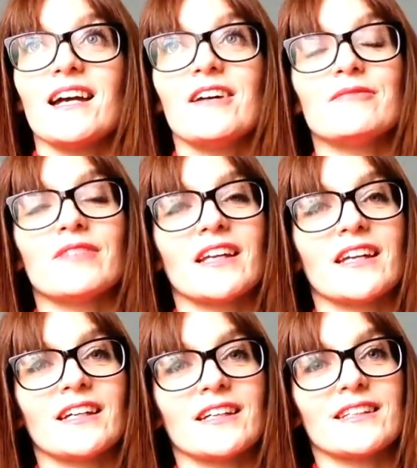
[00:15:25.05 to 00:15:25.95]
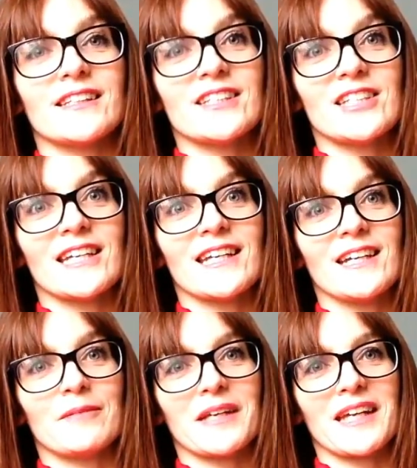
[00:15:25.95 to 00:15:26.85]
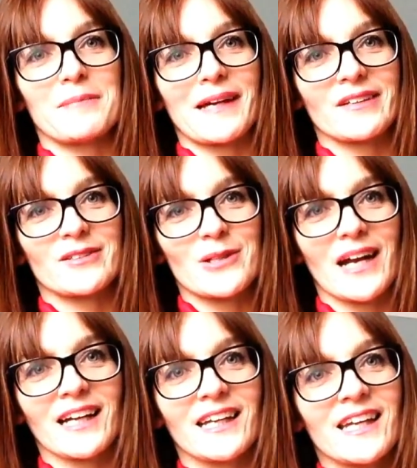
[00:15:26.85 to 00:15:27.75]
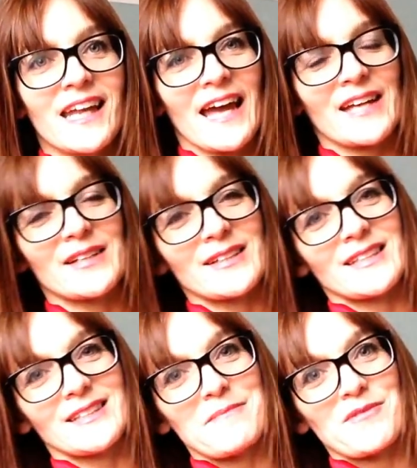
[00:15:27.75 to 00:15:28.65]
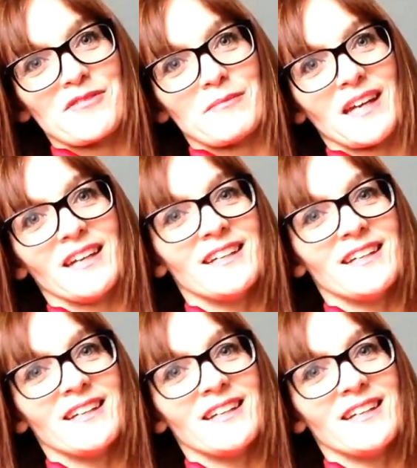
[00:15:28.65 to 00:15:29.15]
hopefully this year I'm going to get back on track and you're going to see more of me.